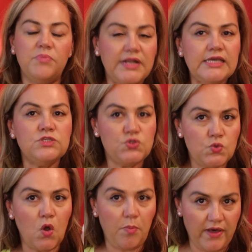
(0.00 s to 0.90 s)
please do
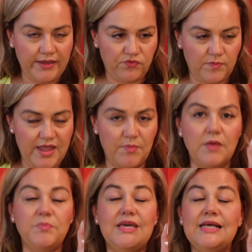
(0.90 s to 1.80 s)
not buy from
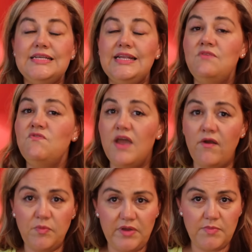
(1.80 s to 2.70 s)
them because it
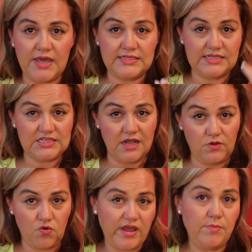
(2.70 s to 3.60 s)
invariably means it's
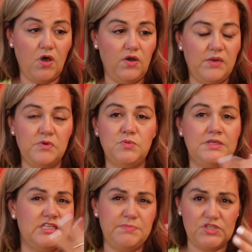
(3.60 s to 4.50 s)
either grey market, which
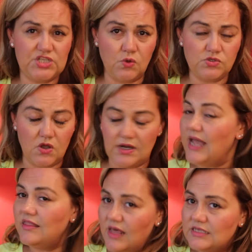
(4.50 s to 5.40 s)
means it's been sold on
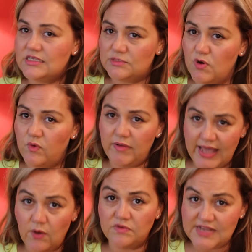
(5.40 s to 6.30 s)
and thus is
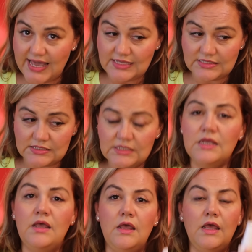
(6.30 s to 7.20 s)
probably out of date.
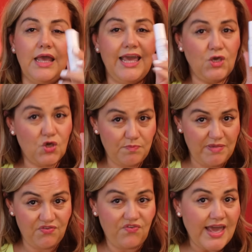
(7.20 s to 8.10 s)
It could
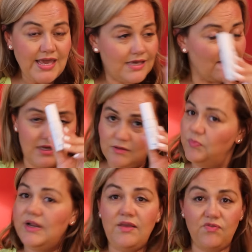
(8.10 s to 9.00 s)
be fake, a
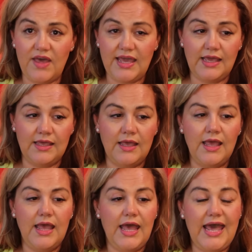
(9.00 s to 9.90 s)
complete fake,
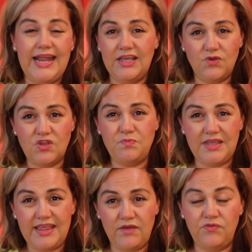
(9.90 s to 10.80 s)
and it could
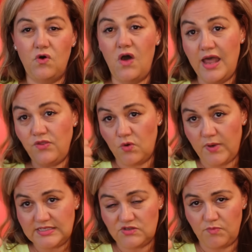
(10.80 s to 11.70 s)
be therefore either a
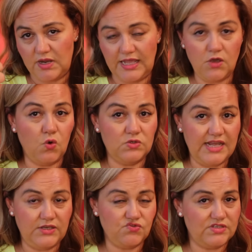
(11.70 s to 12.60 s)
waste of money or
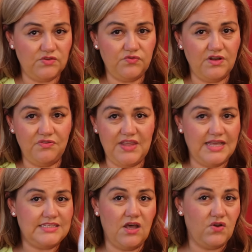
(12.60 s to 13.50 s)
dangerous and full of
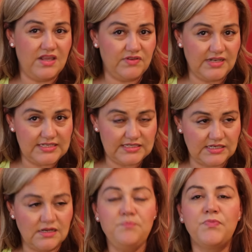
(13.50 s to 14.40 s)
things that aren't even
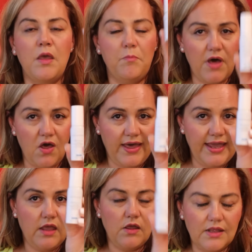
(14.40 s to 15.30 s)
listed.
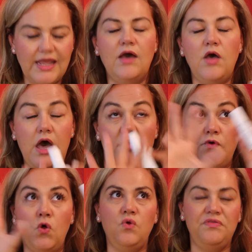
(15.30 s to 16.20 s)
Buy of
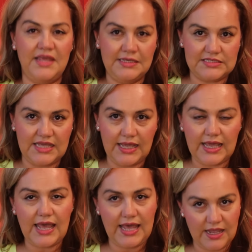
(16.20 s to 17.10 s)
all things
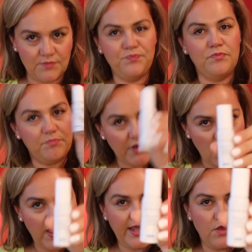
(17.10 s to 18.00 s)
skincare,
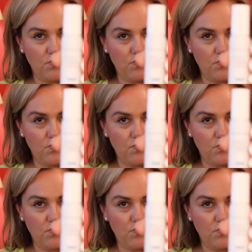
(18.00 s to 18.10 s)
buy